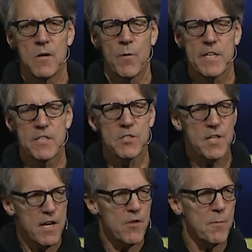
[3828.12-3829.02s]
Wait just
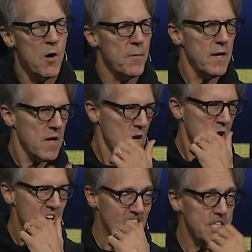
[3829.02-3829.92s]
another moment.
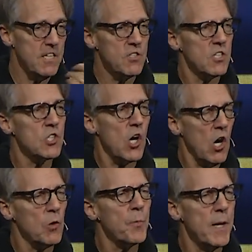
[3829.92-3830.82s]
Jesus
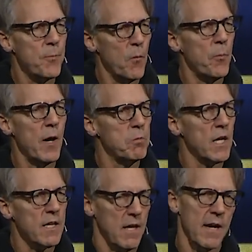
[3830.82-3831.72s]
called people
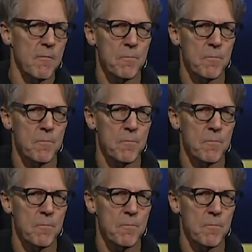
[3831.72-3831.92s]
publicly.